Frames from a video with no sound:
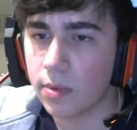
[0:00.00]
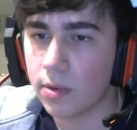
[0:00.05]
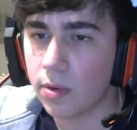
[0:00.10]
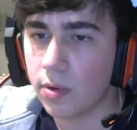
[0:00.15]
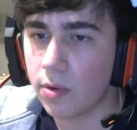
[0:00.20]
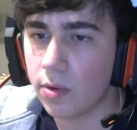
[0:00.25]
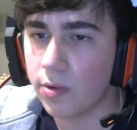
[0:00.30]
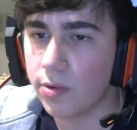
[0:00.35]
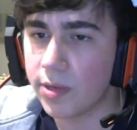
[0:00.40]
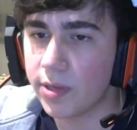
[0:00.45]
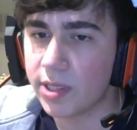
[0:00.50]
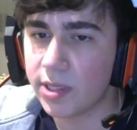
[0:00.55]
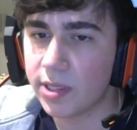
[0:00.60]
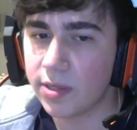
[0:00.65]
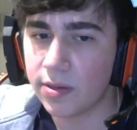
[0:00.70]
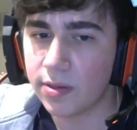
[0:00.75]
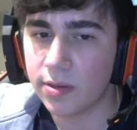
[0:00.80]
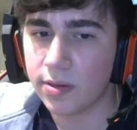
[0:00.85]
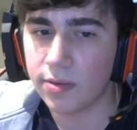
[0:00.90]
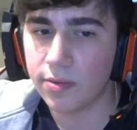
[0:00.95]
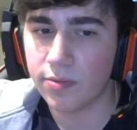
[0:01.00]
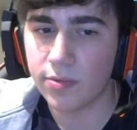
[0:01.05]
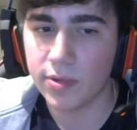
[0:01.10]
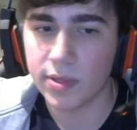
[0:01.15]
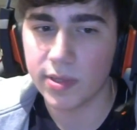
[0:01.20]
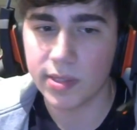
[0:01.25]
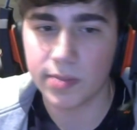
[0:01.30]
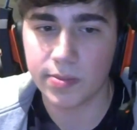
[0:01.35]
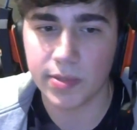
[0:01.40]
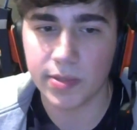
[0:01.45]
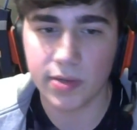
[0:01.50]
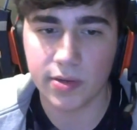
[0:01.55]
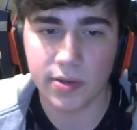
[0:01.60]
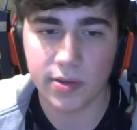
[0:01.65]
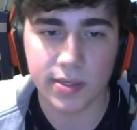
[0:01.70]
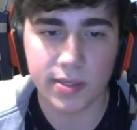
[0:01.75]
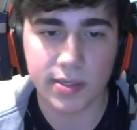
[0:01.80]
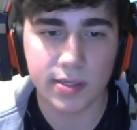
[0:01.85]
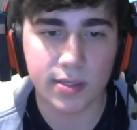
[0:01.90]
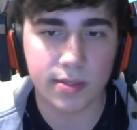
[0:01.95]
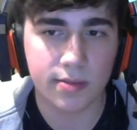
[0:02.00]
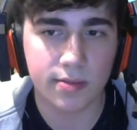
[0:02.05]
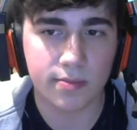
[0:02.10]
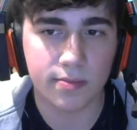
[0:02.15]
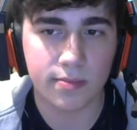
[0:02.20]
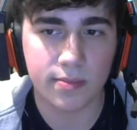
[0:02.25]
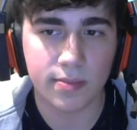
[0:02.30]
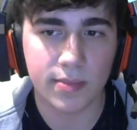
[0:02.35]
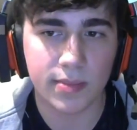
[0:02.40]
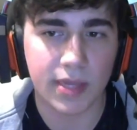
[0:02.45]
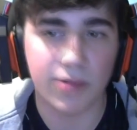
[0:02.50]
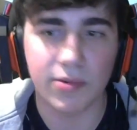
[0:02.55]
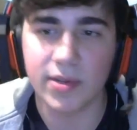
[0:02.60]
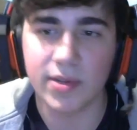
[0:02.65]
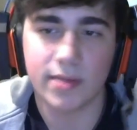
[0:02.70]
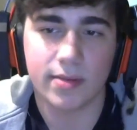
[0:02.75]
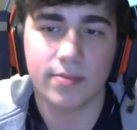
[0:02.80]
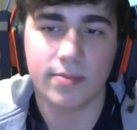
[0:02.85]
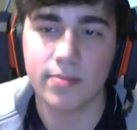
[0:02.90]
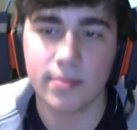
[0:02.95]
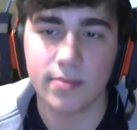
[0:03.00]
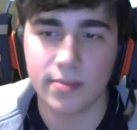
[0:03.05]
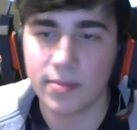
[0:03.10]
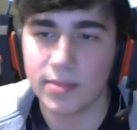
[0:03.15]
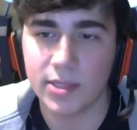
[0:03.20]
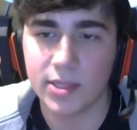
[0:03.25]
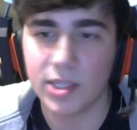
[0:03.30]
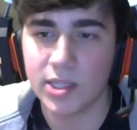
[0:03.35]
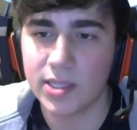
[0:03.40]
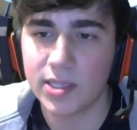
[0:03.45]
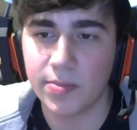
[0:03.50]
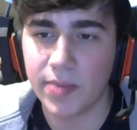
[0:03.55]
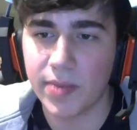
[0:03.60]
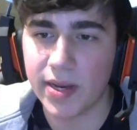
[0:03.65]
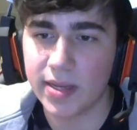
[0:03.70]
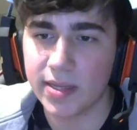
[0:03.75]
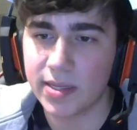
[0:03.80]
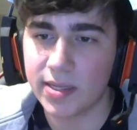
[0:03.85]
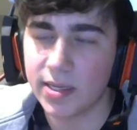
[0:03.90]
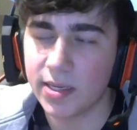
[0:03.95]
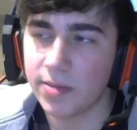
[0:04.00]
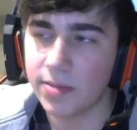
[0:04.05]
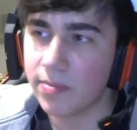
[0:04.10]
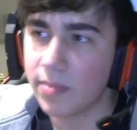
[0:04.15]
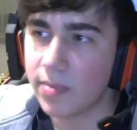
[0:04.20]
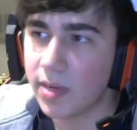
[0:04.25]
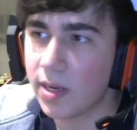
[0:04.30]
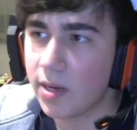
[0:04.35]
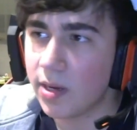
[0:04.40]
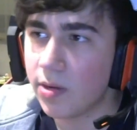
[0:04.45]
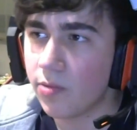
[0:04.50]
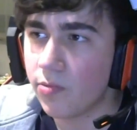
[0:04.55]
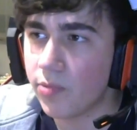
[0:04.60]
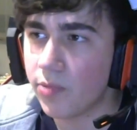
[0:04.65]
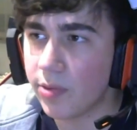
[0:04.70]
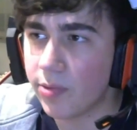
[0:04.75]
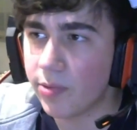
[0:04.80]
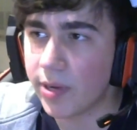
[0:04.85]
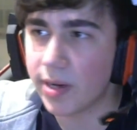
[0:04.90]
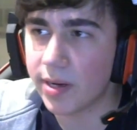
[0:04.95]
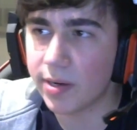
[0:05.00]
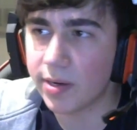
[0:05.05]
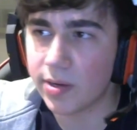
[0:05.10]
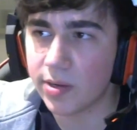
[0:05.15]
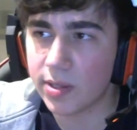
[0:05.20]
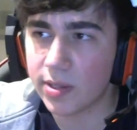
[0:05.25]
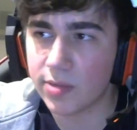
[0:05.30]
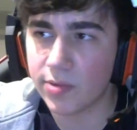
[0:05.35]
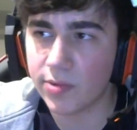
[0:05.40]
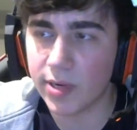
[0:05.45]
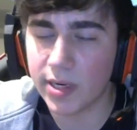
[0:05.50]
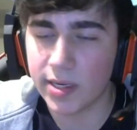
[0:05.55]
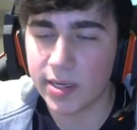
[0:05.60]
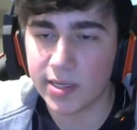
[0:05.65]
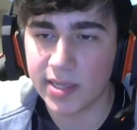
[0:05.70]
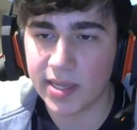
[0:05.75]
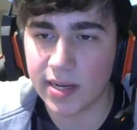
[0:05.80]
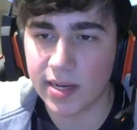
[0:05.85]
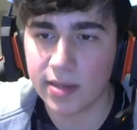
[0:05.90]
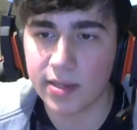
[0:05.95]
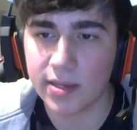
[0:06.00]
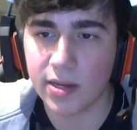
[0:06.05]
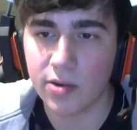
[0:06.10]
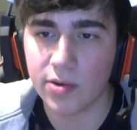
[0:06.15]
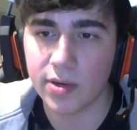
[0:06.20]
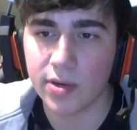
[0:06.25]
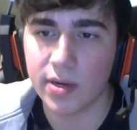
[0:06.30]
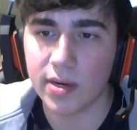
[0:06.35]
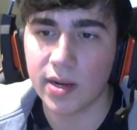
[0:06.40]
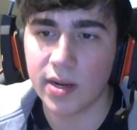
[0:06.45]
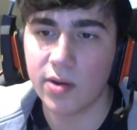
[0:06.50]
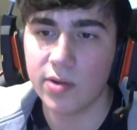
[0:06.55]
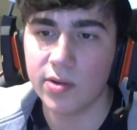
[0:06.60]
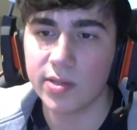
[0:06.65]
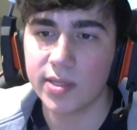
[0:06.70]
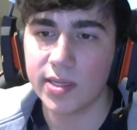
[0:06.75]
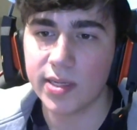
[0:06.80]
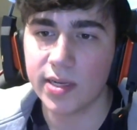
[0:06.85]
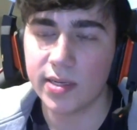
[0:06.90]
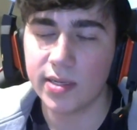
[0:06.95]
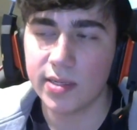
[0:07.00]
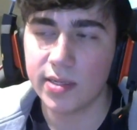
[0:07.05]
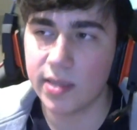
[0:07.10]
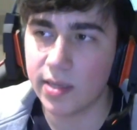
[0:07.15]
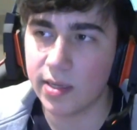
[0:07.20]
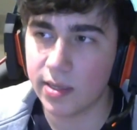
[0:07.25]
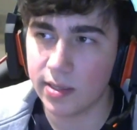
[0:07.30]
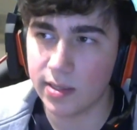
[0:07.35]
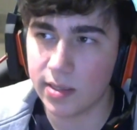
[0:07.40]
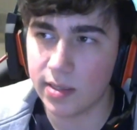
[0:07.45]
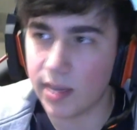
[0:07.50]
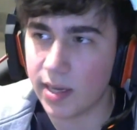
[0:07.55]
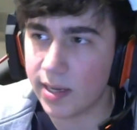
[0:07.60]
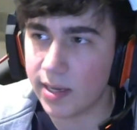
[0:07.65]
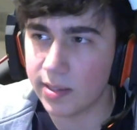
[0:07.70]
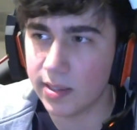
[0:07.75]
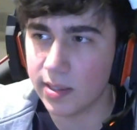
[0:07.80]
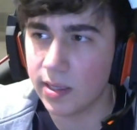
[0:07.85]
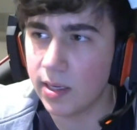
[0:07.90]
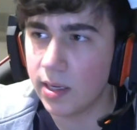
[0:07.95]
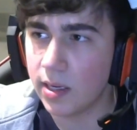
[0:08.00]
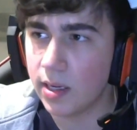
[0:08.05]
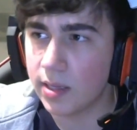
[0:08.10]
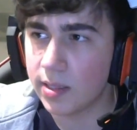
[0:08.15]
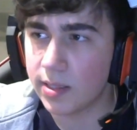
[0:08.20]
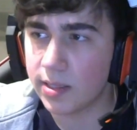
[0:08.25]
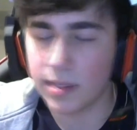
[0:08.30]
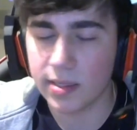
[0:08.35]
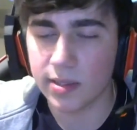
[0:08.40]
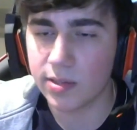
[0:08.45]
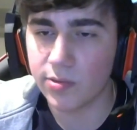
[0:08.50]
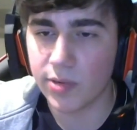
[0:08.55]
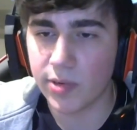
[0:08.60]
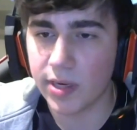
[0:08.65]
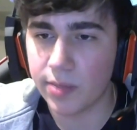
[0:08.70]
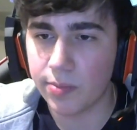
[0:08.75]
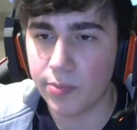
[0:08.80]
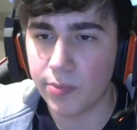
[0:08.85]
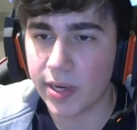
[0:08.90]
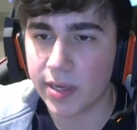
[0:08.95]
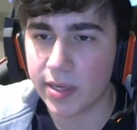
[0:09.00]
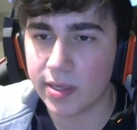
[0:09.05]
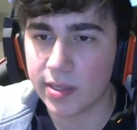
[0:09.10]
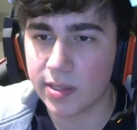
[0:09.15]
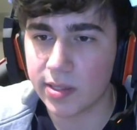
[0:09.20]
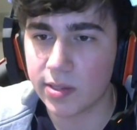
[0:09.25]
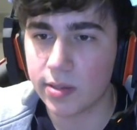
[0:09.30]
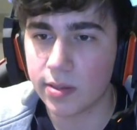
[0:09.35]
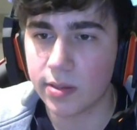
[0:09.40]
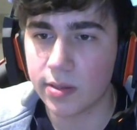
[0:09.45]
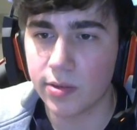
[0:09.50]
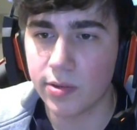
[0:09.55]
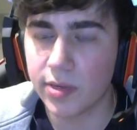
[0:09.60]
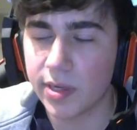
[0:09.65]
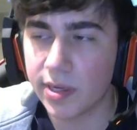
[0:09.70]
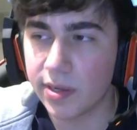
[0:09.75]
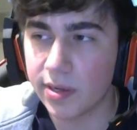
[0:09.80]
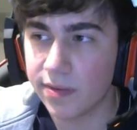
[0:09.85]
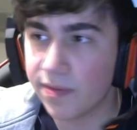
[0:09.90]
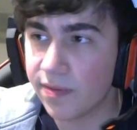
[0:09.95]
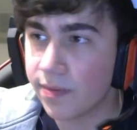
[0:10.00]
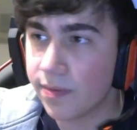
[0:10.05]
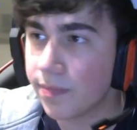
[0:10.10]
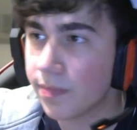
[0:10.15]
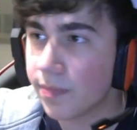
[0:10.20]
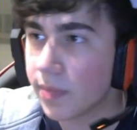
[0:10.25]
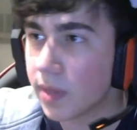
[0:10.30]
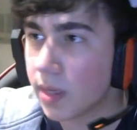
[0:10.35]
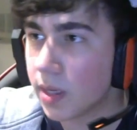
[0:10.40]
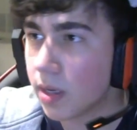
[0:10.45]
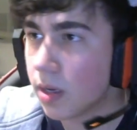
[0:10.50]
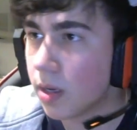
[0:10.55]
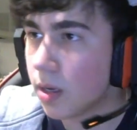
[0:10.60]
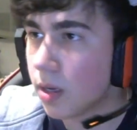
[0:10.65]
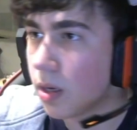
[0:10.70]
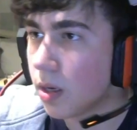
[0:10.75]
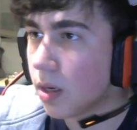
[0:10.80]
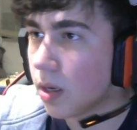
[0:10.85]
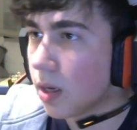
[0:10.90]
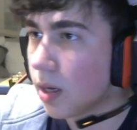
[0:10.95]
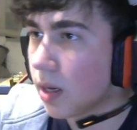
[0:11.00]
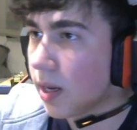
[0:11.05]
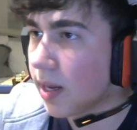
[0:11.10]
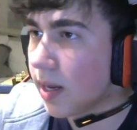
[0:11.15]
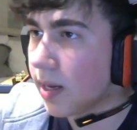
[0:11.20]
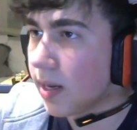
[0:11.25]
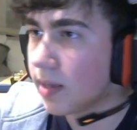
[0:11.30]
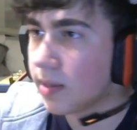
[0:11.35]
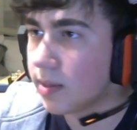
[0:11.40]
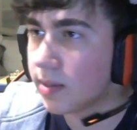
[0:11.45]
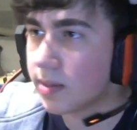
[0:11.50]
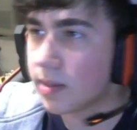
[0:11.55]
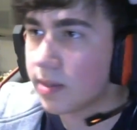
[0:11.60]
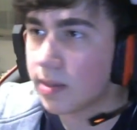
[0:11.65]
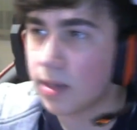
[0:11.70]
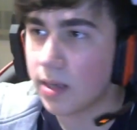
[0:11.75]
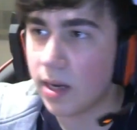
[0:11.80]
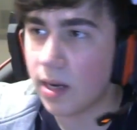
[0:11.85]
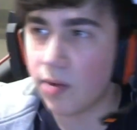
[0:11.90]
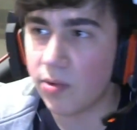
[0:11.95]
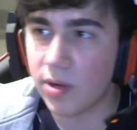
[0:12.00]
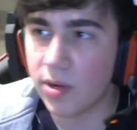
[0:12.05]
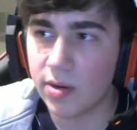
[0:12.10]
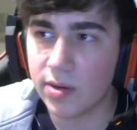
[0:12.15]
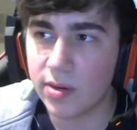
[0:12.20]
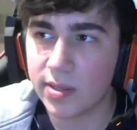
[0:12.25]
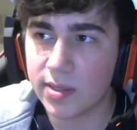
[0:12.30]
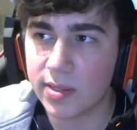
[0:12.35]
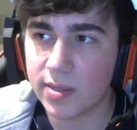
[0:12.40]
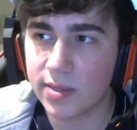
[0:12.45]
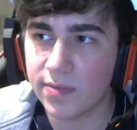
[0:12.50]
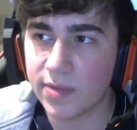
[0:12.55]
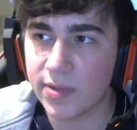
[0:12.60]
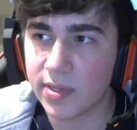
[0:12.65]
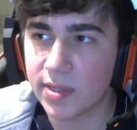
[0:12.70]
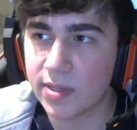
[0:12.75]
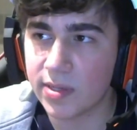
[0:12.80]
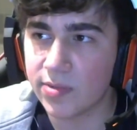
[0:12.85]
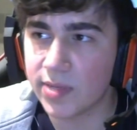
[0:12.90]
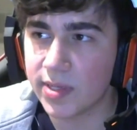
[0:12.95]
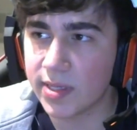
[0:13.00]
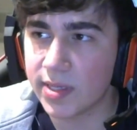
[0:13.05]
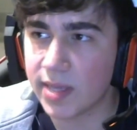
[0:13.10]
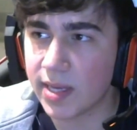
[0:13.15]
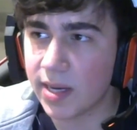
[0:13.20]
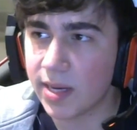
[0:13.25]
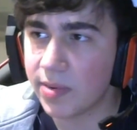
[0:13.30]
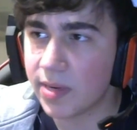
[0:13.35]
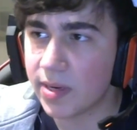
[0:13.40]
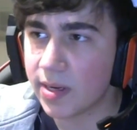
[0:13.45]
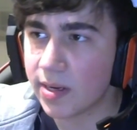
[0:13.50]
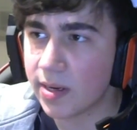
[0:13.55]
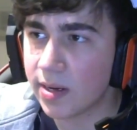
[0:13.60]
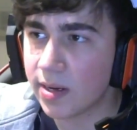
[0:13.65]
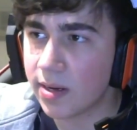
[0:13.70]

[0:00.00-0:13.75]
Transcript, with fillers: Origen was because they were just a better team. We were not really settled down in the house yet and had didn't really practice good enough. And our loss versus Reason Gaming